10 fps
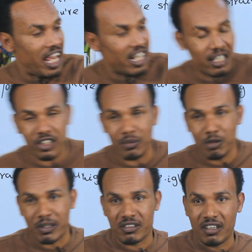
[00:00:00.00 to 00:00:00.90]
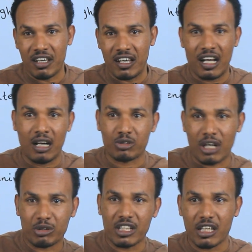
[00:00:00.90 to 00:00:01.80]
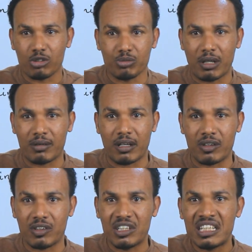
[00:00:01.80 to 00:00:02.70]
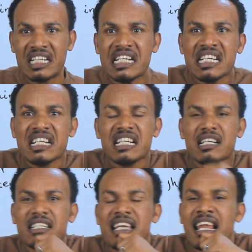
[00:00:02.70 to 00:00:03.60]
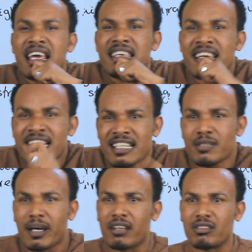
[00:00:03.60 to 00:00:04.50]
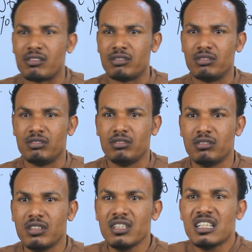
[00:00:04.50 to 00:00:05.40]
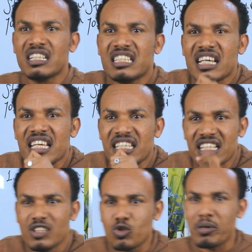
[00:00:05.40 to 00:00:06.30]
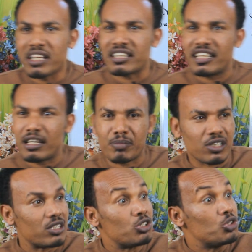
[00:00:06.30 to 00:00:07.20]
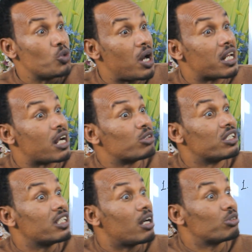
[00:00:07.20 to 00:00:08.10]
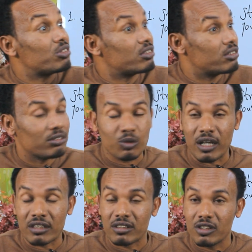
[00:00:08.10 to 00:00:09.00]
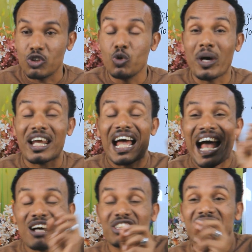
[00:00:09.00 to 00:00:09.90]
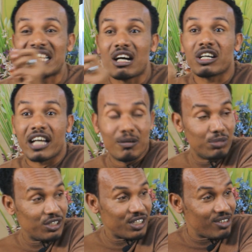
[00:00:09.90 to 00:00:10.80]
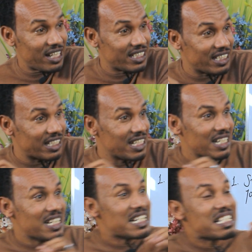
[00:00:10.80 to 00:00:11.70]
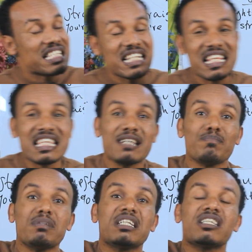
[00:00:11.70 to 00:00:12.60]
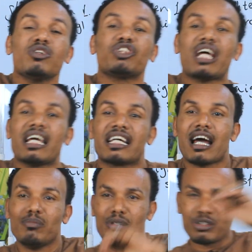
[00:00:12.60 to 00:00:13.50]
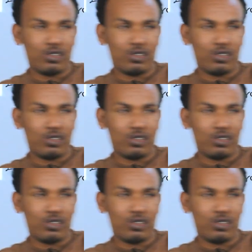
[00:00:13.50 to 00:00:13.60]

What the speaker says: end chamrbet out and out man yeleyelet malat no yeleyel kumartenya neber you are out and out what you were out and out gambler right in it silevi mindino zale gambler